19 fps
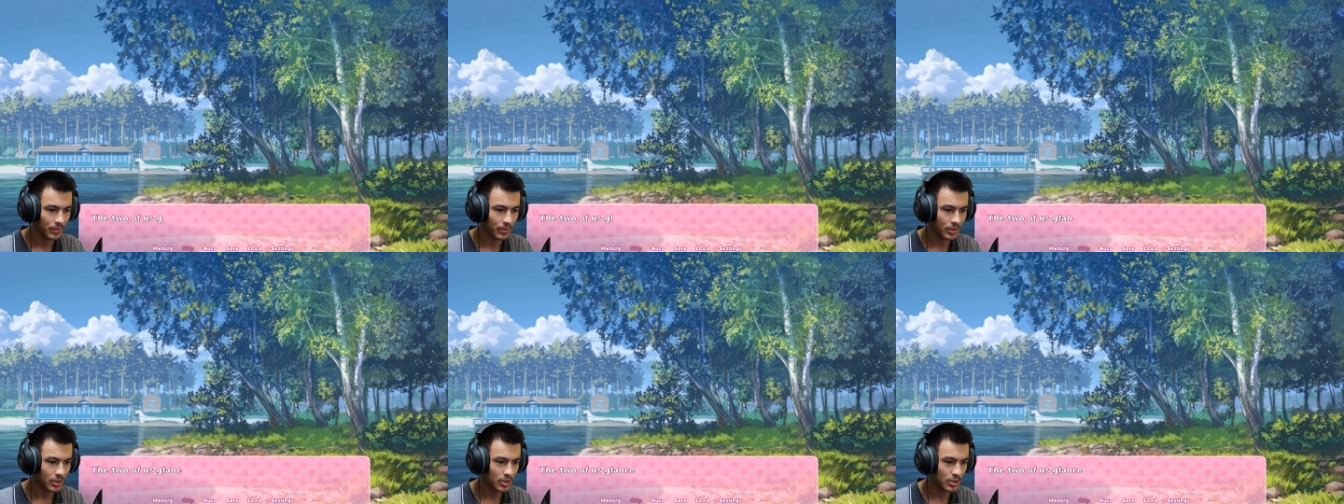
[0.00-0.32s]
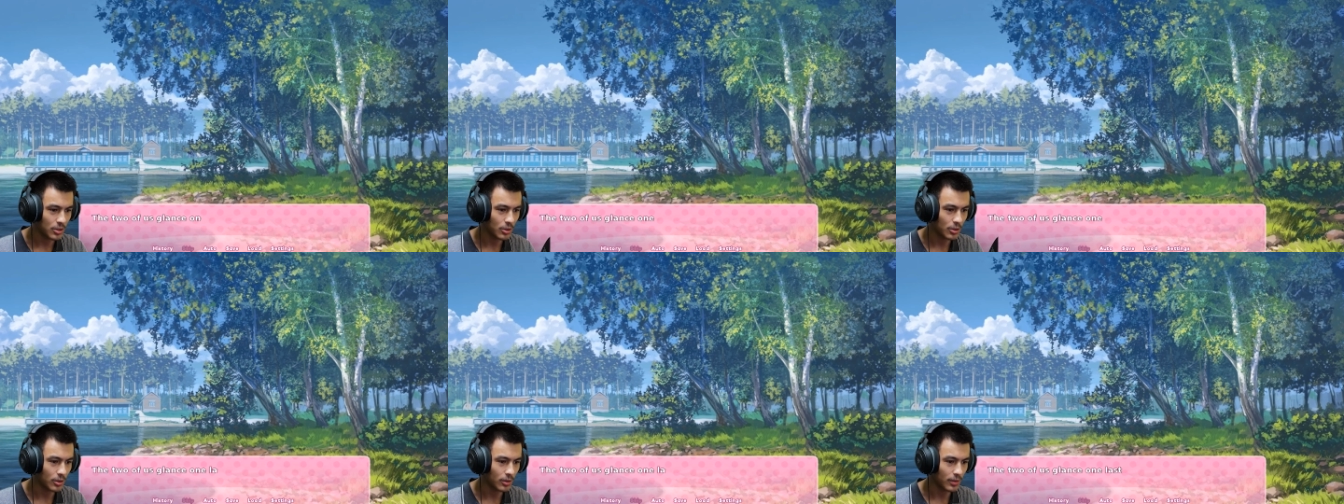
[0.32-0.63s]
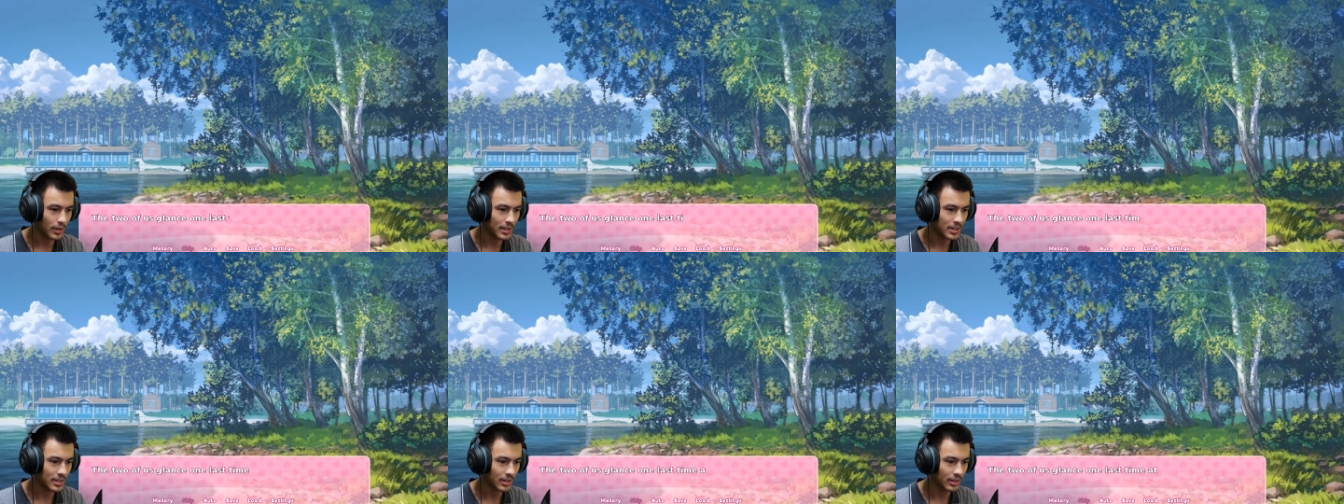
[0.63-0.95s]
The two of
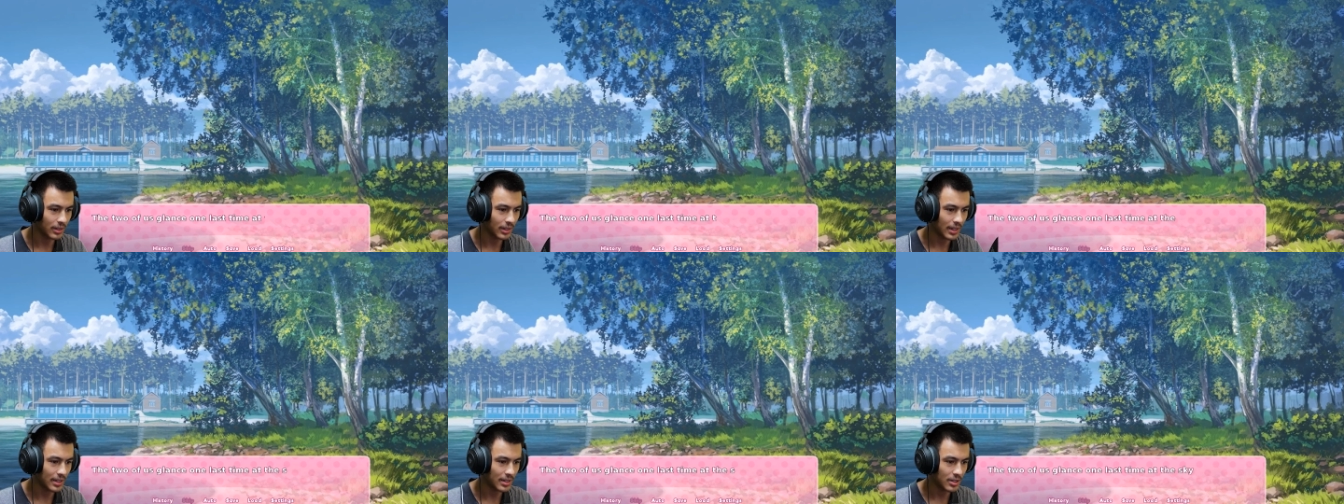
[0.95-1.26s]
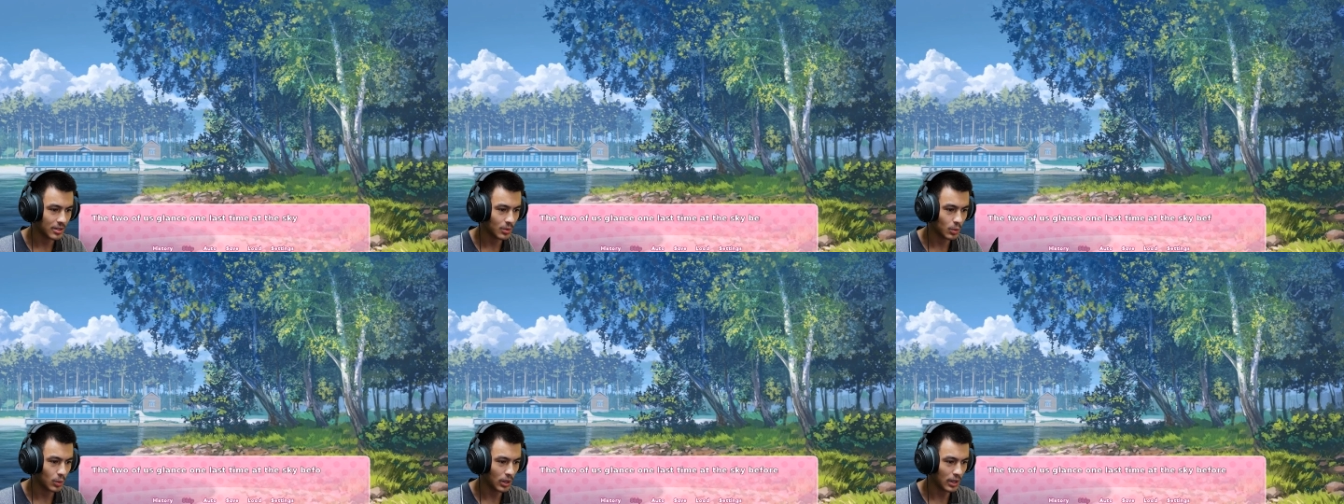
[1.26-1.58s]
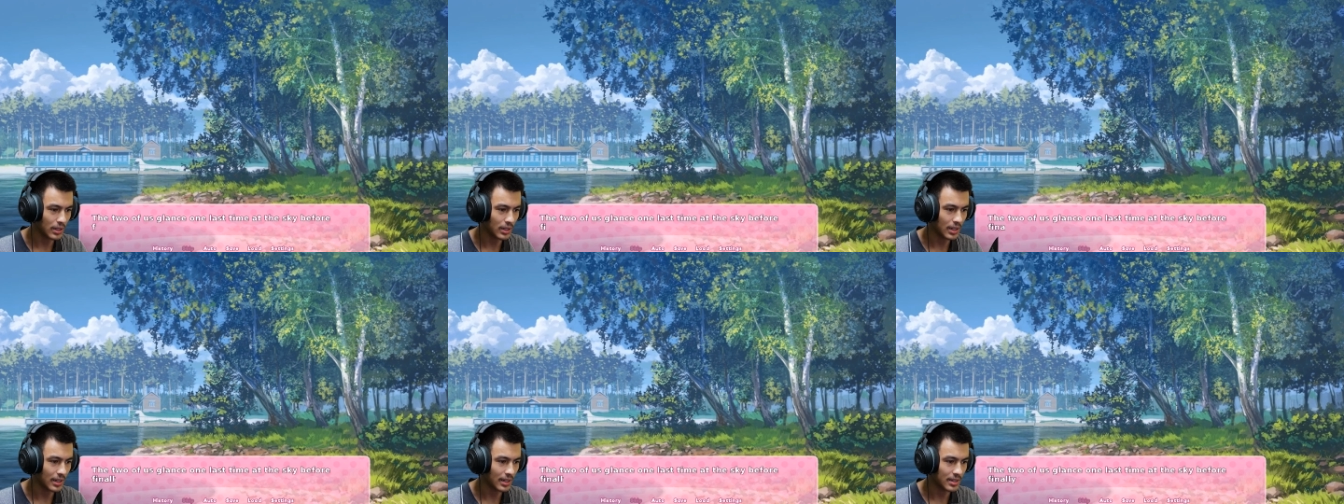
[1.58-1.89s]
us glance
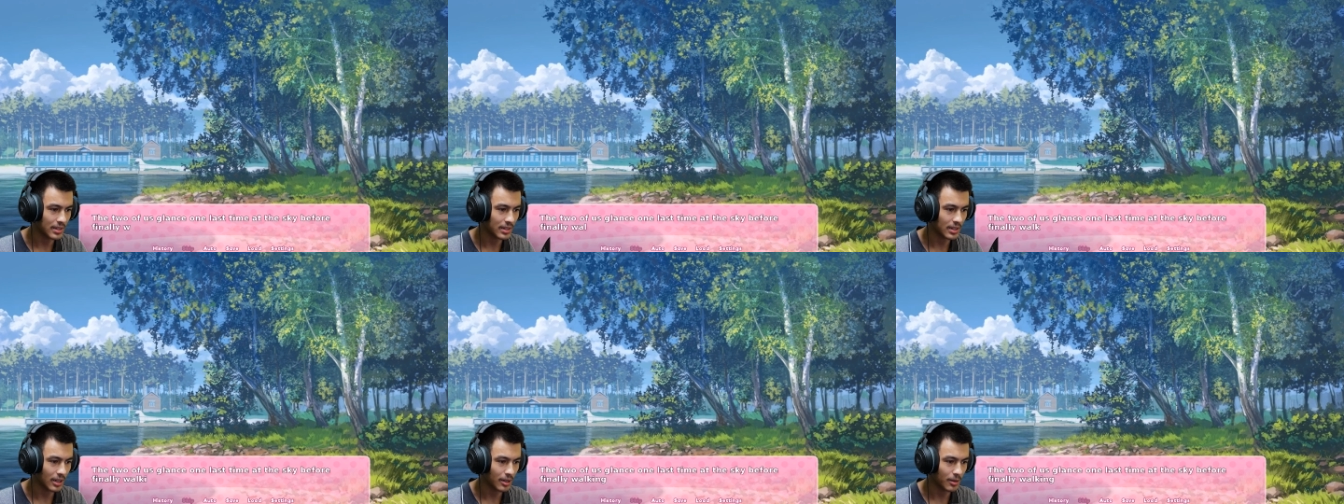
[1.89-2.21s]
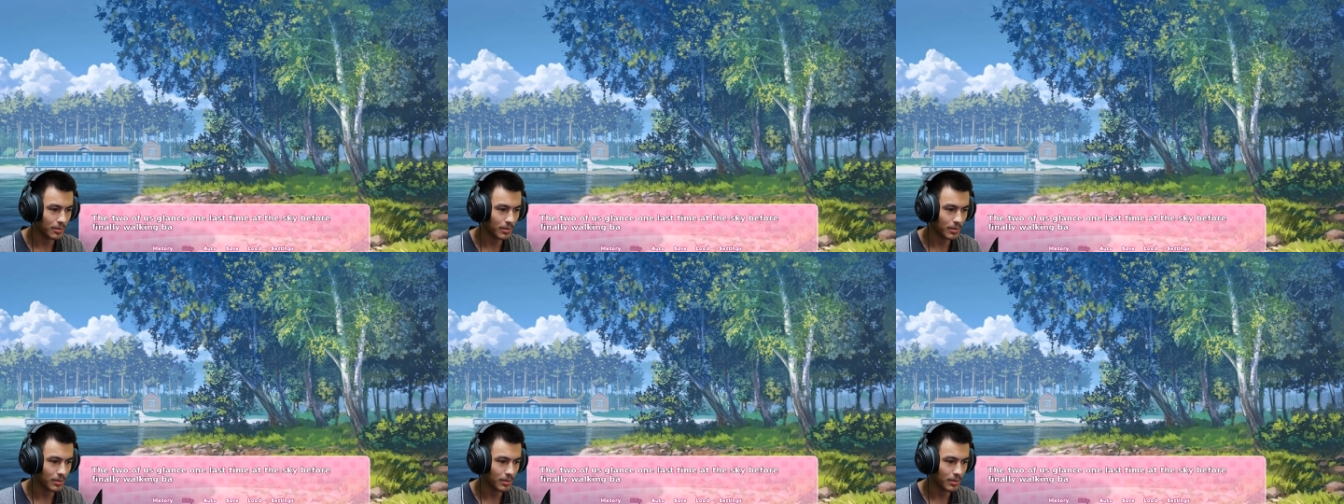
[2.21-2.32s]
one last time